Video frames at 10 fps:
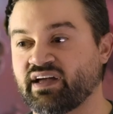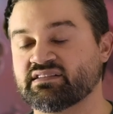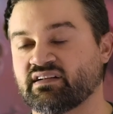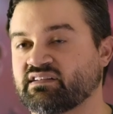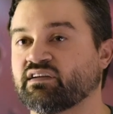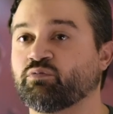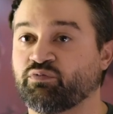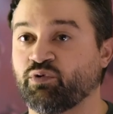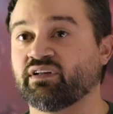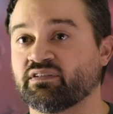that's an idea
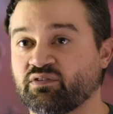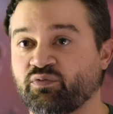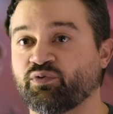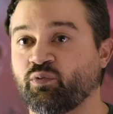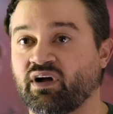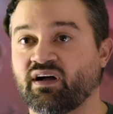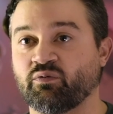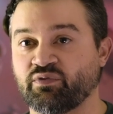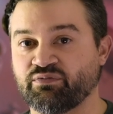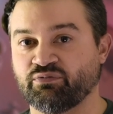we've wanted to do for a
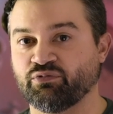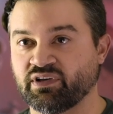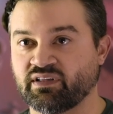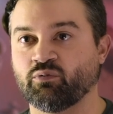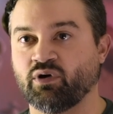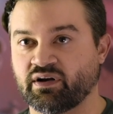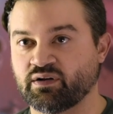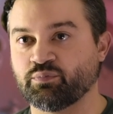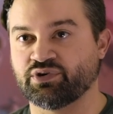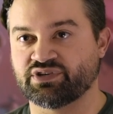while. We've really wanted
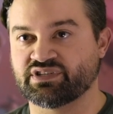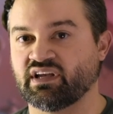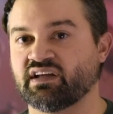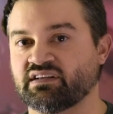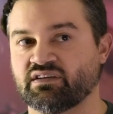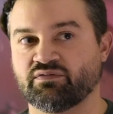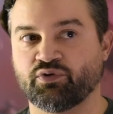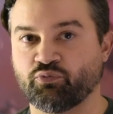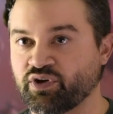to push the idea of the